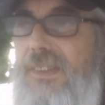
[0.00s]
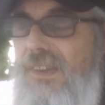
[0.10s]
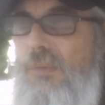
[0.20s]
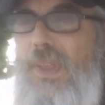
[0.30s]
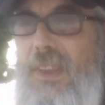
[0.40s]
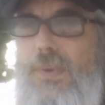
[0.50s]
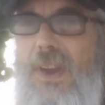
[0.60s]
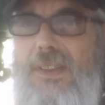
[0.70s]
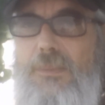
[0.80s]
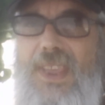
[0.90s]
it's a big
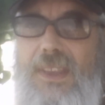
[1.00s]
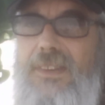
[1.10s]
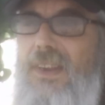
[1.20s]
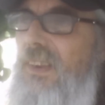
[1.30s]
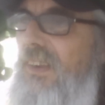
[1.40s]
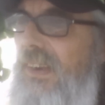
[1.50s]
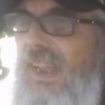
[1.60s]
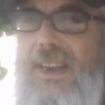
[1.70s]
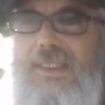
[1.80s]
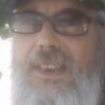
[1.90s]
problem, man. You
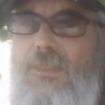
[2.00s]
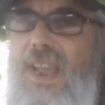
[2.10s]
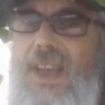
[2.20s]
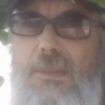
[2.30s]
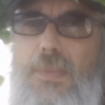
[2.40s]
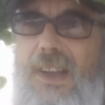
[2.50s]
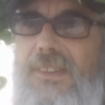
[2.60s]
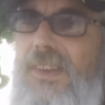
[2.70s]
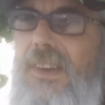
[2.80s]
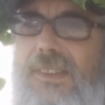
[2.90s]
got to think way out of the
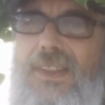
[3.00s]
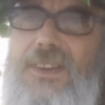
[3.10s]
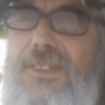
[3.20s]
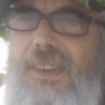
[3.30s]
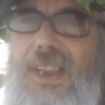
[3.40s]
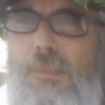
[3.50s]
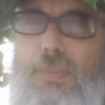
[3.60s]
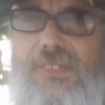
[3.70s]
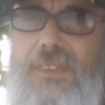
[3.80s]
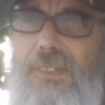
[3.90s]
box. There, there's a couple
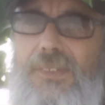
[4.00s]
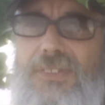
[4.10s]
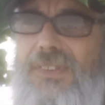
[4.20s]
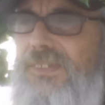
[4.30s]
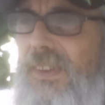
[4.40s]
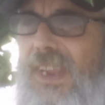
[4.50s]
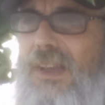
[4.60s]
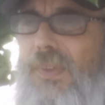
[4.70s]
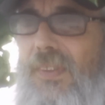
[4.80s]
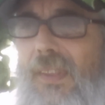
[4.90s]
solutions, a
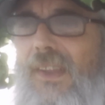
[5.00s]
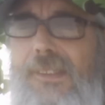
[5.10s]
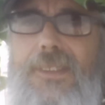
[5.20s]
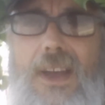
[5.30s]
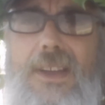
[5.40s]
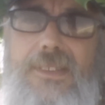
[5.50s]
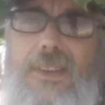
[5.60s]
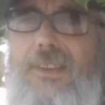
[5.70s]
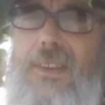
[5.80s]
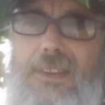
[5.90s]
couple thoughts
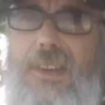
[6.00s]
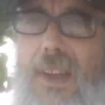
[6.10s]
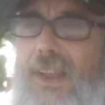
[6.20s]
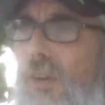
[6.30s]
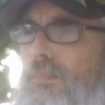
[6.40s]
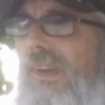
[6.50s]
on it. You know, I hope